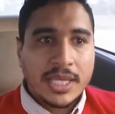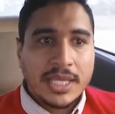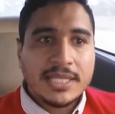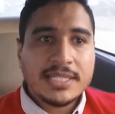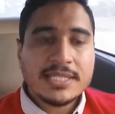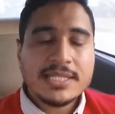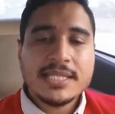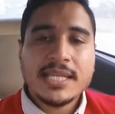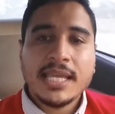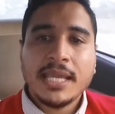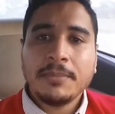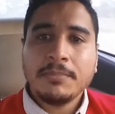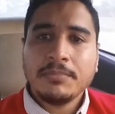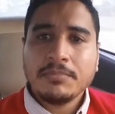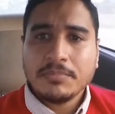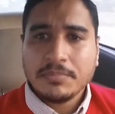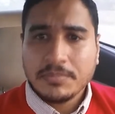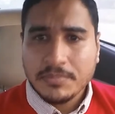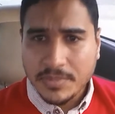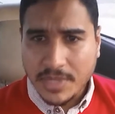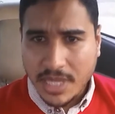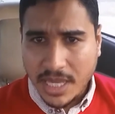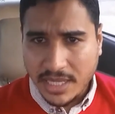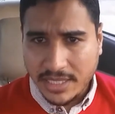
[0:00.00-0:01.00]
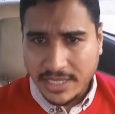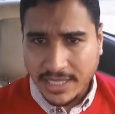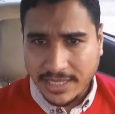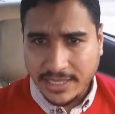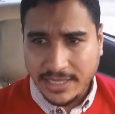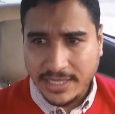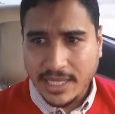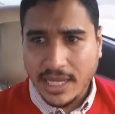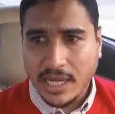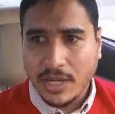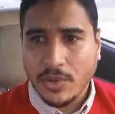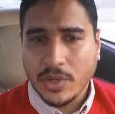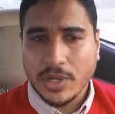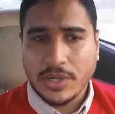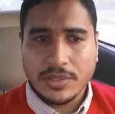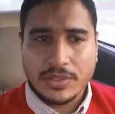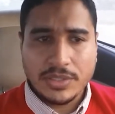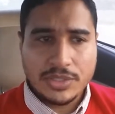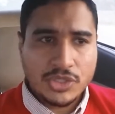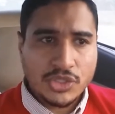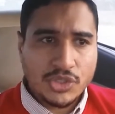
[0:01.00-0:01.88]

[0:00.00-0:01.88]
His name yani our